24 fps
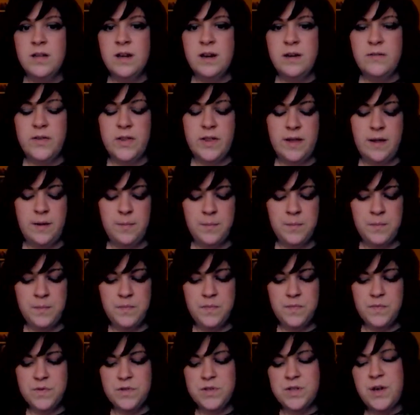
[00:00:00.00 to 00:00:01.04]
and everything.
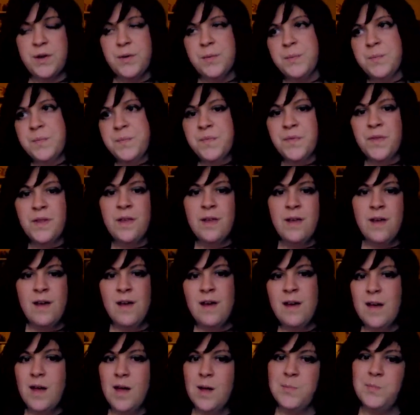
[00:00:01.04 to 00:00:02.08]
So
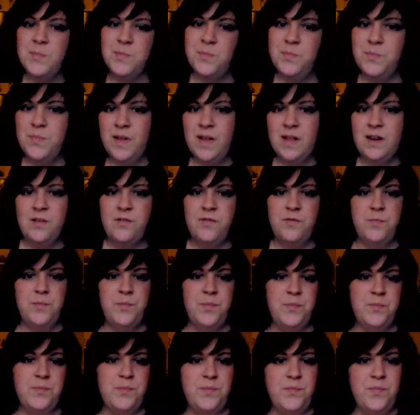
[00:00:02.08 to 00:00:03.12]
I'm kind
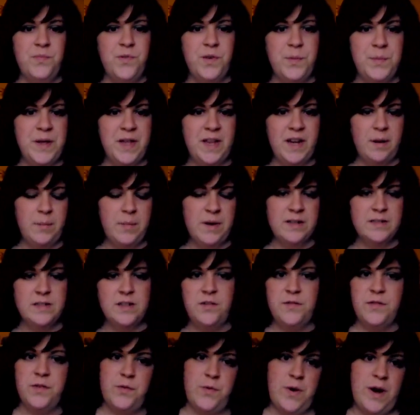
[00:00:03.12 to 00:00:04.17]
of repeating
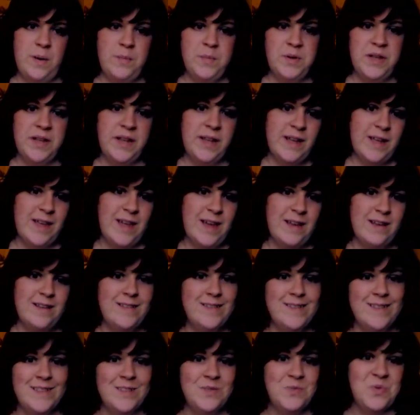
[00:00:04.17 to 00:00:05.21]
myself and rambling again.
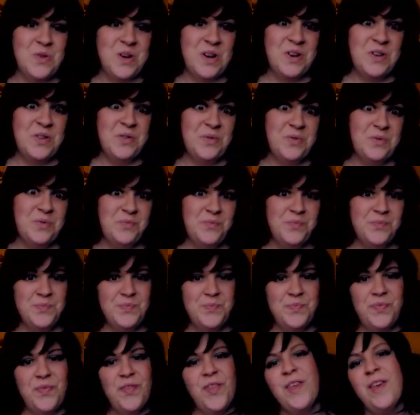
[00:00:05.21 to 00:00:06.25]
That's what I do.
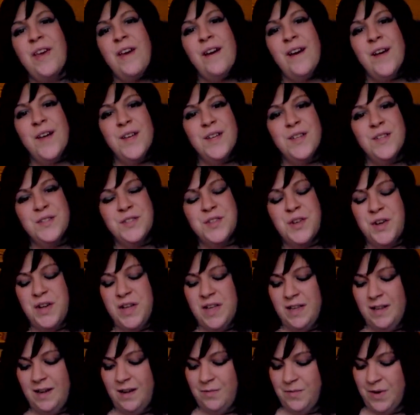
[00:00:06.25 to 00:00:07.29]
So
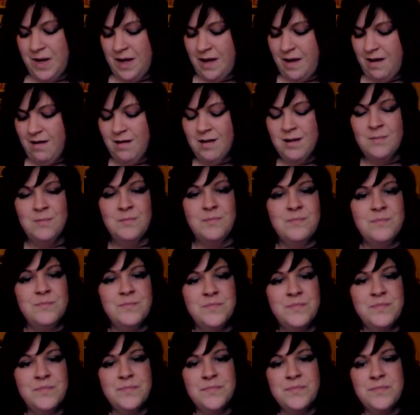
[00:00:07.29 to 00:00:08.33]
anyway, um
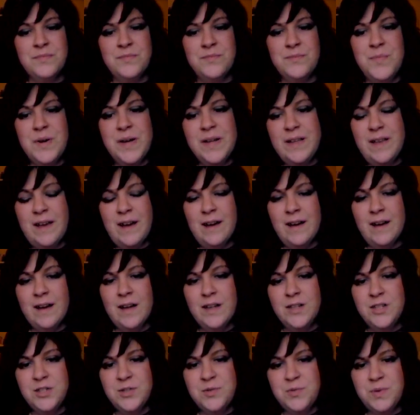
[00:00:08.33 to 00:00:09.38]
but yeah,
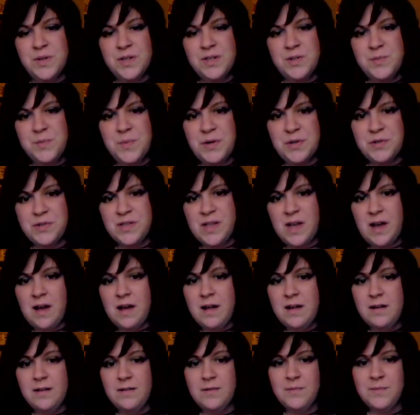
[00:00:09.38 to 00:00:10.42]
I just wanted to post
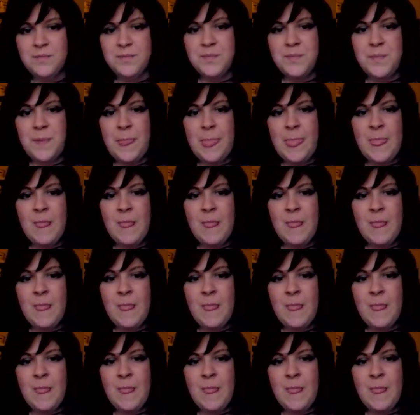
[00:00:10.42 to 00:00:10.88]
that and